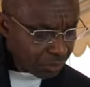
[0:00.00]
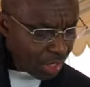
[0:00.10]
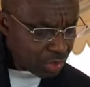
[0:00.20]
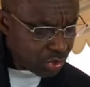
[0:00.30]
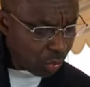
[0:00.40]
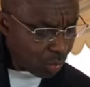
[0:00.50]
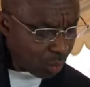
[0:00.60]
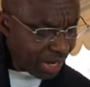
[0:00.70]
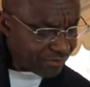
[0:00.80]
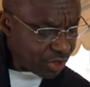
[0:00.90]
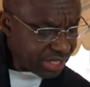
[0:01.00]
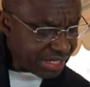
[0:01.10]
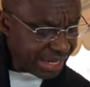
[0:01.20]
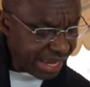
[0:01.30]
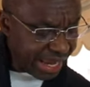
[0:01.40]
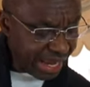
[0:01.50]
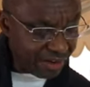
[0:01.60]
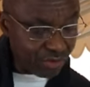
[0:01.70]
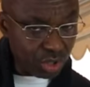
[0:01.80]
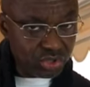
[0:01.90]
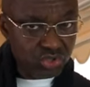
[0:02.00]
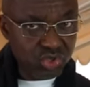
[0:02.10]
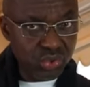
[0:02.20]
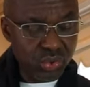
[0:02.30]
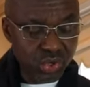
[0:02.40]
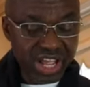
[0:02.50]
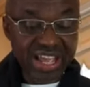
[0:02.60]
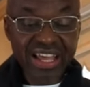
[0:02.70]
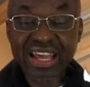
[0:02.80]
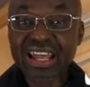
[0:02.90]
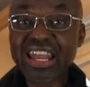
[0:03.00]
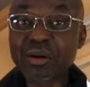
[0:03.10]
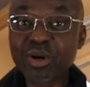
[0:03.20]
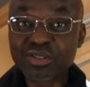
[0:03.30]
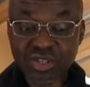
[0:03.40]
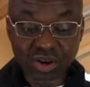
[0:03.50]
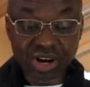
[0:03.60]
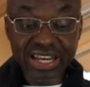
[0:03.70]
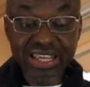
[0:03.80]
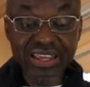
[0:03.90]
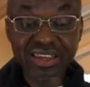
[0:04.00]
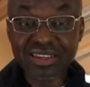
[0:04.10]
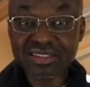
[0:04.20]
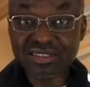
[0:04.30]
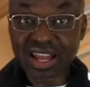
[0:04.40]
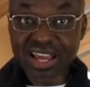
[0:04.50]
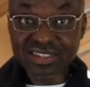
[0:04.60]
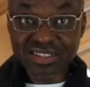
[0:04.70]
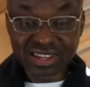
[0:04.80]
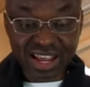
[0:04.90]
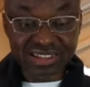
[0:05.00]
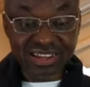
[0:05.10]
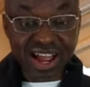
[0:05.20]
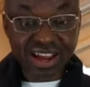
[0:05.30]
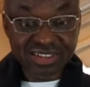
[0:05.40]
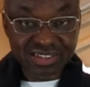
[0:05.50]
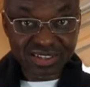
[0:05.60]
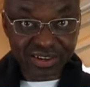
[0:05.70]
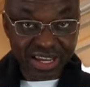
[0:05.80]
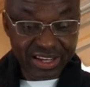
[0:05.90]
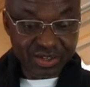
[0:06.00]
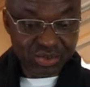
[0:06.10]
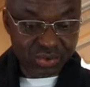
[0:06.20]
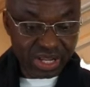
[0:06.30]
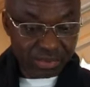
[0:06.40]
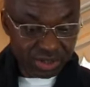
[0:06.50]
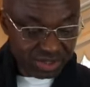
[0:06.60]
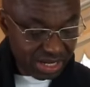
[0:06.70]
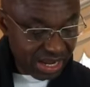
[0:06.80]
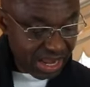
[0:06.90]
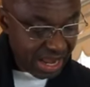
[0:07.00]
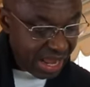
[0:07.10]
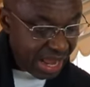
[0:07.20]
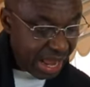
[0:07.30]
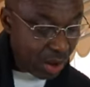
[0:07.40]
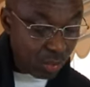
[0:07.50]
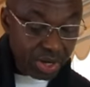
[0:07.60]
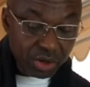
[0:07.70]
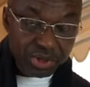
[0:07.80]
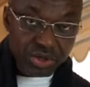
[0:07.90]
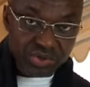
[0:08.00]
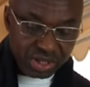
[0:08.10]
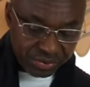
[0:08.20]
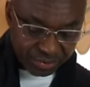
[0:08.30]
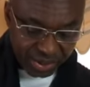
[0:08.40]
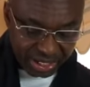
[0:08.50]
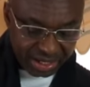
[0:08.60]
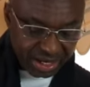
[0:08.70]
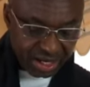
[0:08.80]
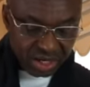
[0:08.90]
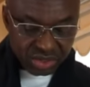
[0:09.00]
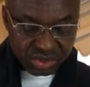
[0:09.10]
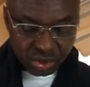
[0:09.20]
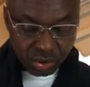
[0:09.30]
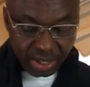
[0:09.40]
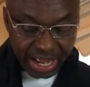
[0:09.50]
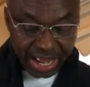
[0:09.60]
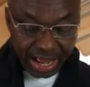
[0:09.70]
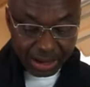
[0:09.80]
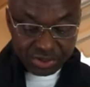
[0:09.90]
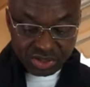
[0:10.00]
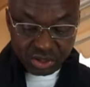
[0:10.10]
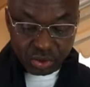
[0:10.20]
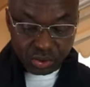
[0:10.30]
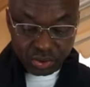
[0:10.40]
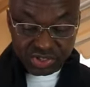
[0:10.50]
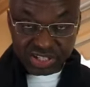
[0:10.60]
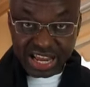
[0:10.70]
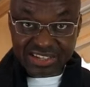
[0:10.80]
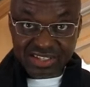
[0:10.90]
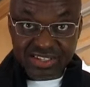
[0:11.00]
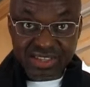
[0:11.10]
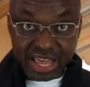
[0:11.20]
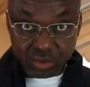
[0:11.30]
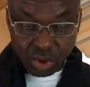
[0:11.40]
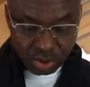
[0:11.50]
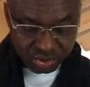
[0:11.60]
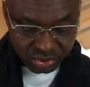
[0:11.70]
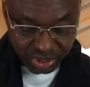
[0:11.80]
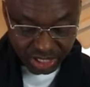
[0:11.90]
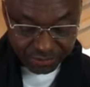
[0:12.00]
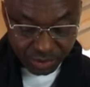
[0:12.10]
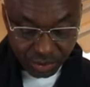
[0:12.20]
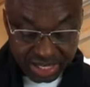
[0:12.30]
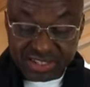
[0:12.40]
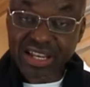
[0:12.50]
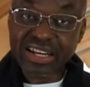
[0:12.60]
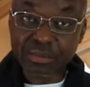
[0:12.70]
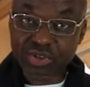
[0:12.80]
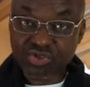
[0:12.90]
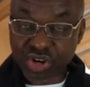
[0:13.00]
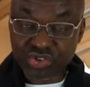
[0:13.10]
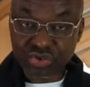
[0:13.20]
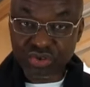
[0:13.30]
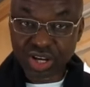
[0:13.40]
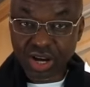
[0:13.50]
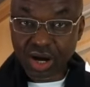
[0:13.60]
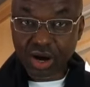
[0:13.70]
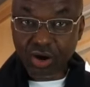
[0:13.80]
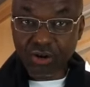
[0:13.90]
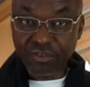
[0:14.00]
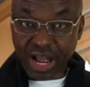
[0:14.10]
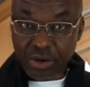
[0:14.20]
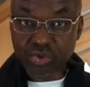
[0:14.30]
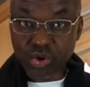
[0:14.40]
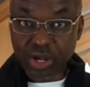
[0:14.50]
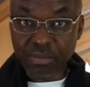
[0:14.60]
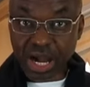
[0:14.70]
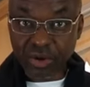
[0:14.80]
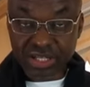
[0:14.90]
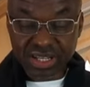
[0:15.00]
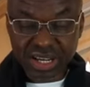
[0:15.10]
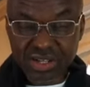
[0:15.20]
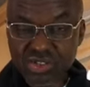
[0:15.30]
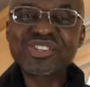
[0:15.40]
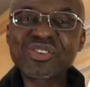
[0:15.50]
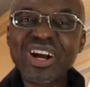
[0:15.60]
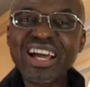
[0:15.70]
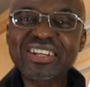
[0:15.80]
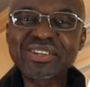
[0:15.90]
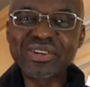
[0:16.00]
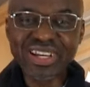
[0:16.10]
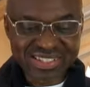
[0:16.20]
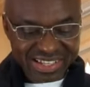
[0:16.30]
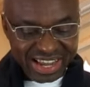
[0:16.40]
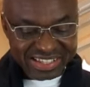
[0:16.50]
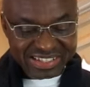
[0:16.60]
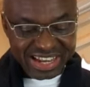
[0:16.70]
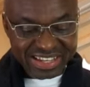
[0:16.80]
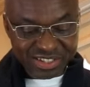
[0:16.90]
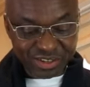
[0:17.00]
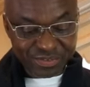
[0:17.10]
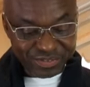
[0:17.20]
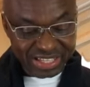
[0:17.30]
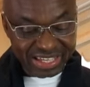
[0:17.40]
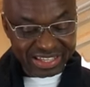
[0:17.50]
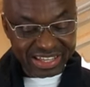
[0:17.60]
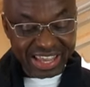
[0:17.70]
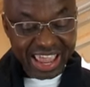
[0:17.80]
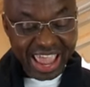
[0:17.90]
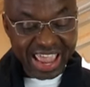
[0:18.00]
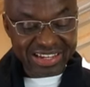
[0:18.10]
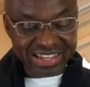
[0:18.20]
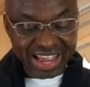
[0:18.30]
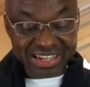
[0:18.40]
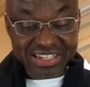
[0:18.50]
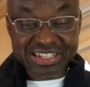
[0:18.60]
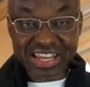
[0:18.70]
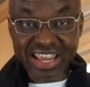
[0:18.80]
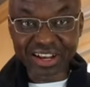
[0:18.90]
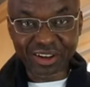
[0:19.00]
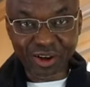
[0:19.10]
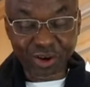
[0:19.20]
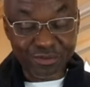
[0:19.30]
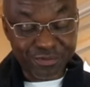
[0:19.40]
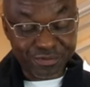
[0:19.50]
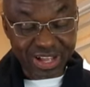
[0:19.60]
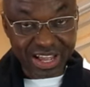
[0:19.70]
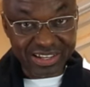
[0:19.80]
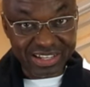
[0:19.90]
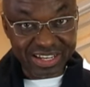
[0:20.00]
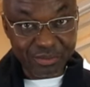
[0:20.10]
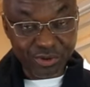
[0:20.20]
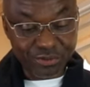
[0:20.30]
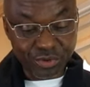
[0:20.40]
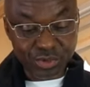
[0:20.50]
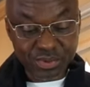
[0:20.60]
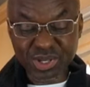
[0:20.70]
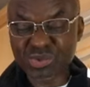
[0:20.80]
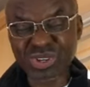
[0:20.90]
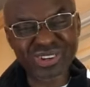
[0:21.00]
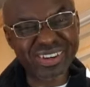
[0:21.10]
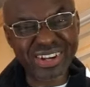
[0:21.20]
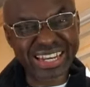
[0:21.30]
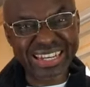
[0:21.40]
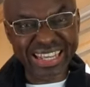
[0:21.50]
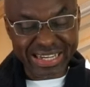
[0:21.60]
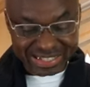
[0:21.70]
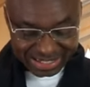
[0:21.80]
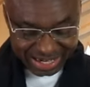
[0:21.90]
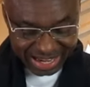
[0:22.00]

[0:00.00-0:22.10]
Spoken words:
So what I've got in here, I've got two lemons already sliced and diced. Okay, two lemons. We're going to be using three. So I'm just going to slice this third one to give you a slight demonstration of how to go about it. So what I do is I slice off the head and the tail of the lemon fruit because we don't really need it.